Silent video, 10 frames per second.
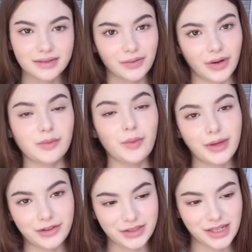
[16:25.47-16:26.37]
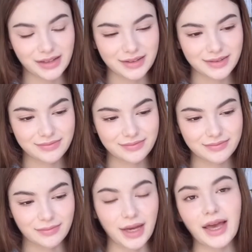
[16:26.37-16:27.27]
One more bad result.
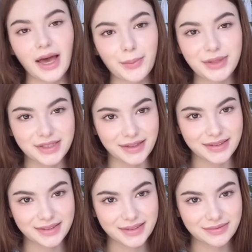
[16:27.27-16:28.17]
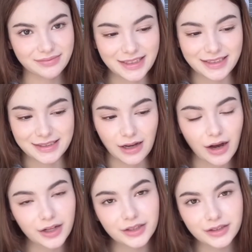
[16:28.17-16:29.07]
My appetite is
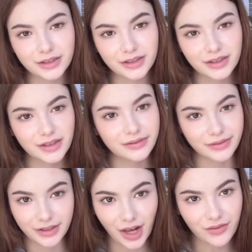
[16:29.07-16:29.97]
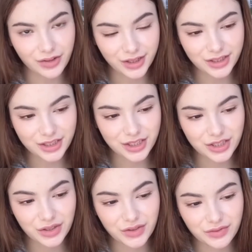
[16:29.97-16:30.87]
higher than average,
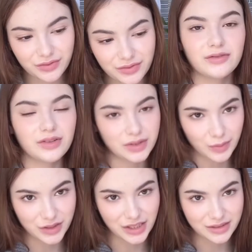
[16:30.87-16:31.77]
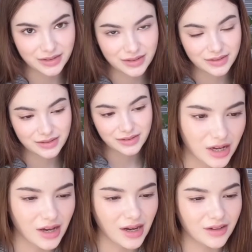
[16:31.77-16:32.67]
50%.
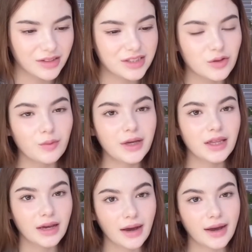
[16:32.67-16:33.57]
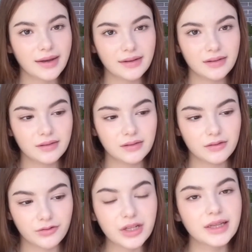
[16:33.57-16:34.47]
And it's so bad, like I
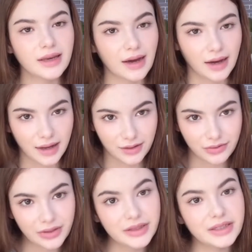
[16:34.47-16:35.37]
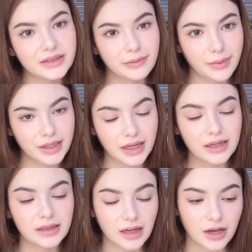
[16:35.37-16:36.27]
feel it in my daily
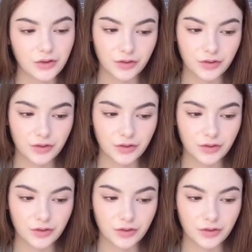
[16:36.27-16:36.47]
life.